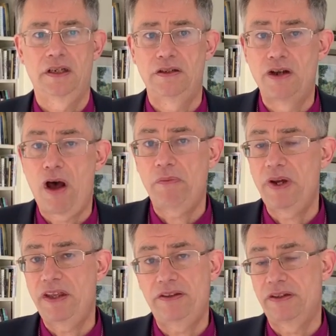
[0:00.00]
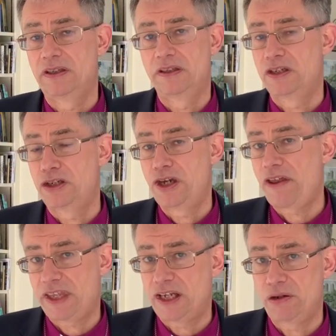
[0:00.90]
not with
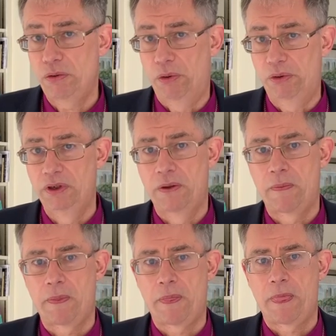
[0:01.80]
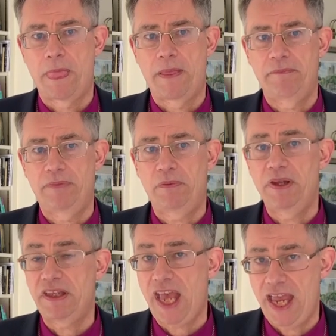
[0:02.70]
nothing at all, but
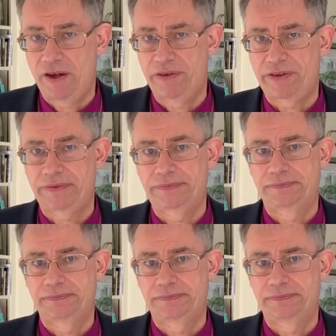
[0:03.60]
with chaos.